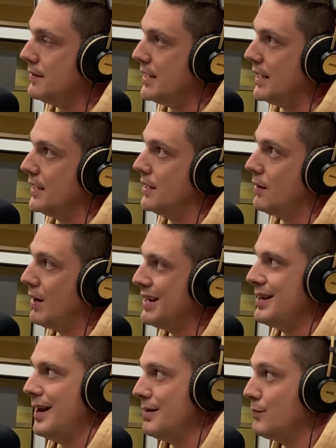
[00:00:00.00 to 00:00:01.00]

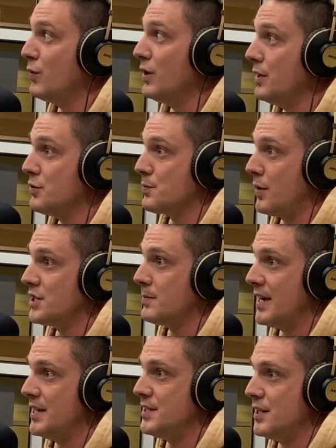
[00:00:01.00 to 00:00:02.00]
I really was brought to
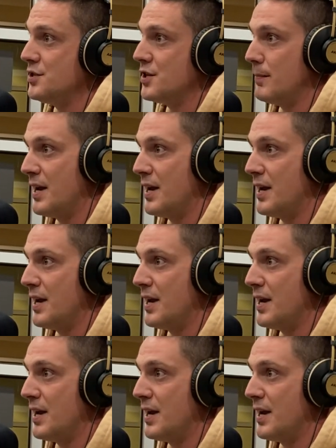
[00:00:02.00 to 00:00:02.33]
my attention.